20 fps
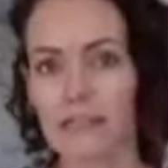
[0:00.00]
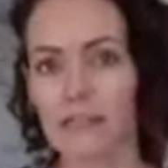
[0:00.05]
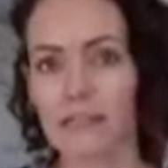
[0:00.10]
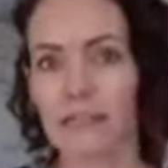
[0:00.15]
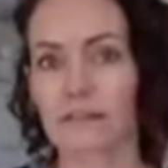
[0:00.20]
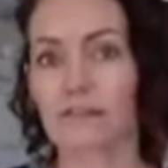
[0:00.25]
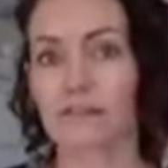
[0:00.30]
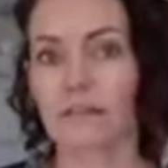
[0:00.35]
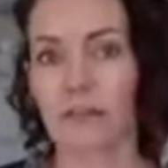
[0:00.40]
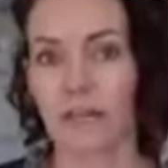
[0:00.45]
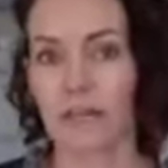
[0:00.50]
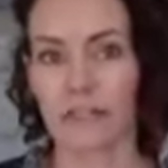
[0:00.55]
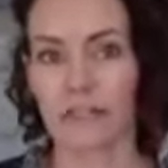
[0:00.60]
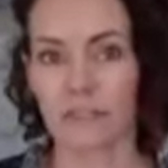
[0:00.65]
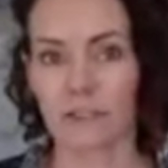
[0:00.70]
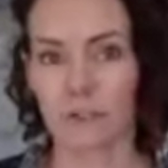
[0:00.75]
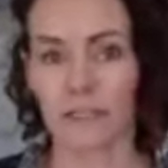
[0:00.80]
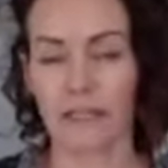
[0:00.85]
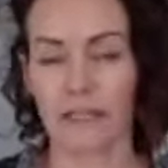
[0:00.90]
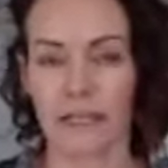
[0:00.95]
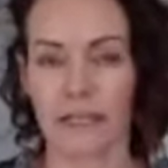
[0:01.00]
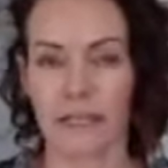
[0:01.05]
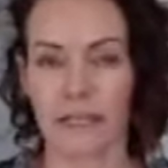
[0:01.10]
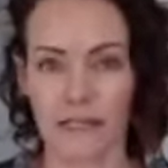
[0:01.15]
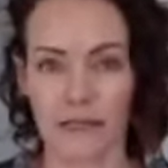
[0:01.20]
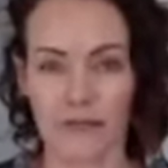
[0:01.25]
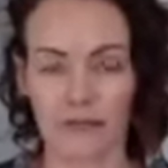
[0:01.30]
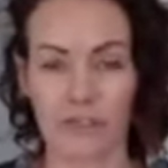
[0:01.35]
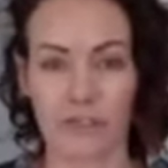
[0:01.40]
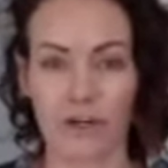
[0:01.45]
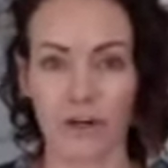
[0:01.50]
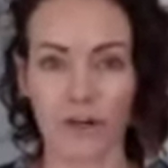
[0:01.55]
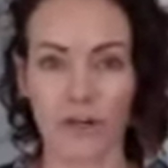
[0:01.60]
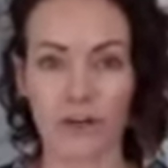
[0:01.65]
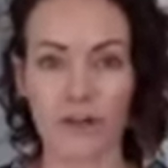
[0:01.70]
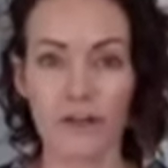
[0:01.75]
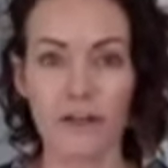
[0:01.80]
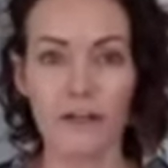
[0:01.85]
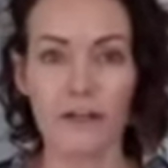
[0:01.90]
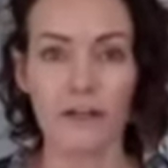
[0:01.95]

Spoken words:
stands for Ideal Client Avatar.